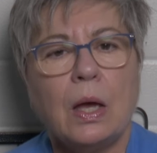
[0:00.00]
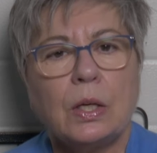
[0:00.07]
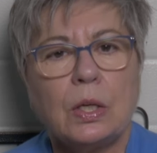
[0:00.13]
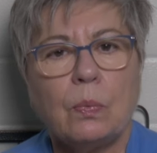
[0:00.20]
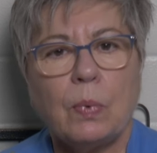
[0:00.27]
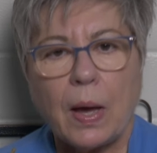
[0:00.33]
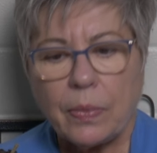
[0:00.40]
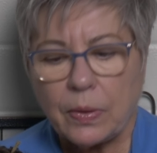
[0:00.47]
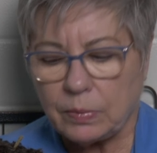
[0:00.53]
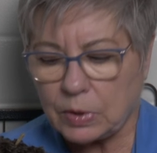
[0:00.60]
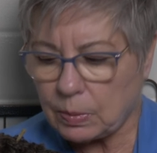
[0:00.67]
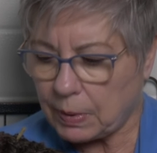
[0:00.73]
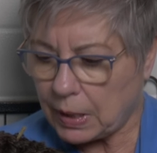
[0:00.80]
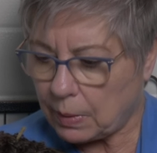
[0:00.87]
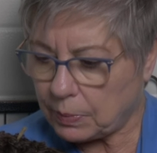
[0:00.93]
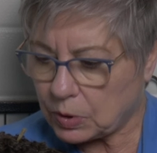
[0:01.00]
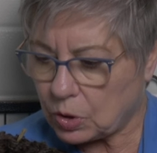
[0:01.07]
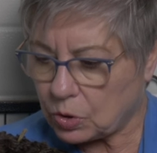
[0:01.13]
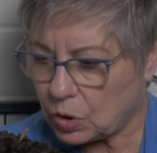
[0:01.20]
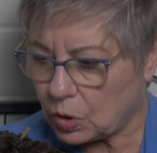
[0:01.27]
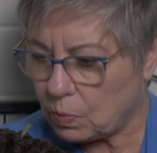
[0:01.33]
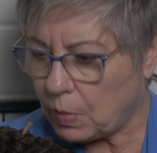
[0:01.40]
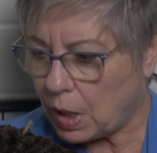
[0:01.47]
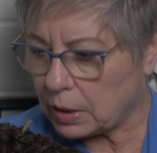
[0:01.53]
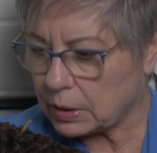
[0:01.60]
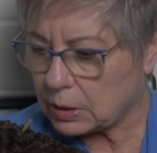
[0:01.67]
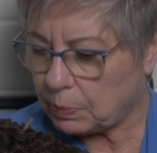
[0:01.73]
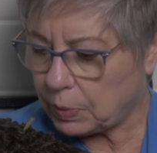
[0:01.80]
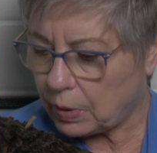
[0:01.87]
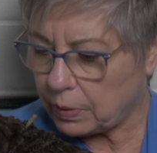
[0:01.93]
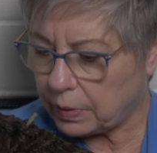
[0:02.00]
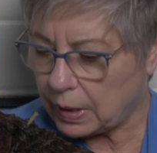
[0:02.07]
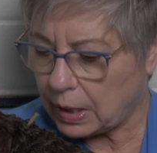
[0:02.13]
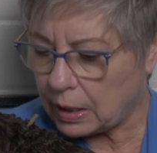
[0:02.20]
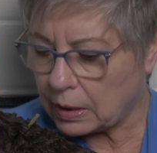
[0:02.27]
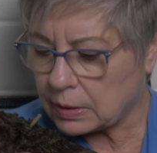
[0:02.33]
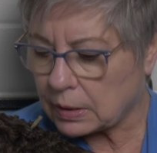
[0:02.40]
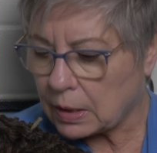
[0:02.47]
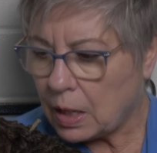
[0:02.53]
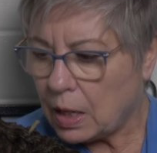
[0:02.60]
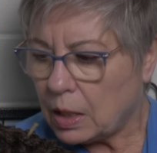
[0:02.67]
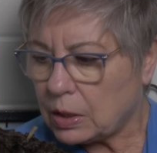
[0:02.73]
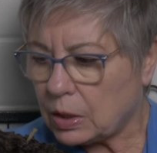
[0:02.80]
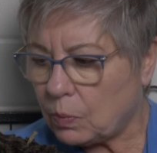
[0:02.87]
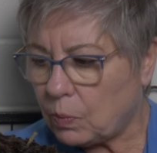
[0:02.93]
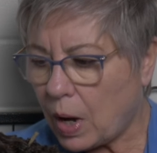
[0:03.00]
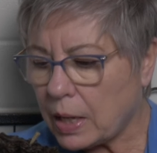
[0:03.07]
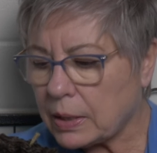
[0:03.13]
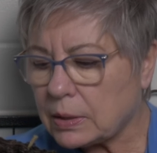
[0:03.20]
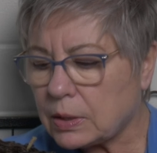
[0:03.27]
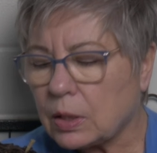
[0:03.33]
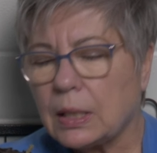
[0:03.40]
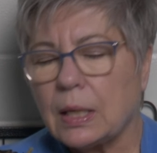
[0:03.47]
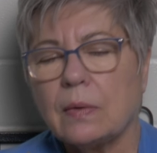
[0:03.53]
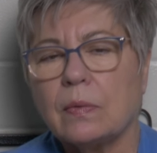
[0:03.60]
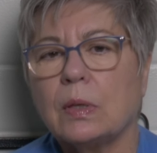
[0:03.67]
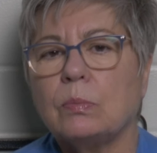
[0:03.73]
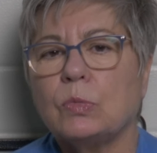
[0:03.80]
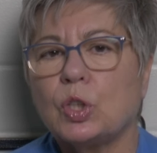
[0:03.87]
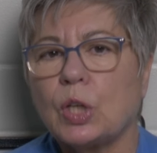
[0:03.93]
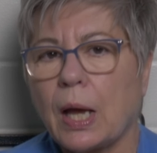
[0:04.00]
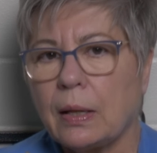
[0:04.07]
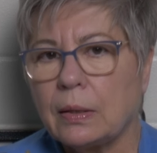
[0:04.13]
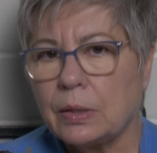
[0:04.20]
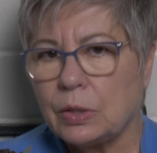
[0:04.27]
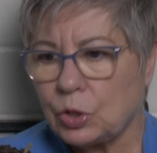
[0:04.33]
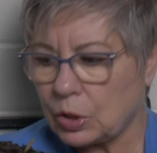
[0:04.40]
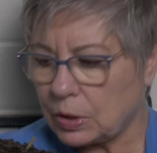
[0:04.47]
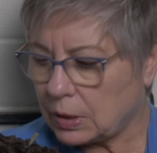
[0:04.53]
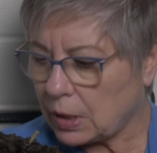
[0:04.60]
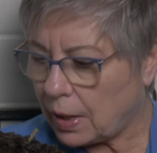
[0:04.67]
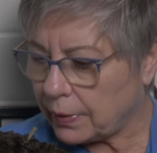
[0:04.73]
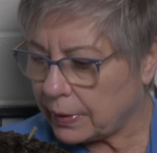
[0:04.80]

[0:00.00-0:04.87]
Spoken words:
You want them to be able to do multiple things. You want to give them challenges all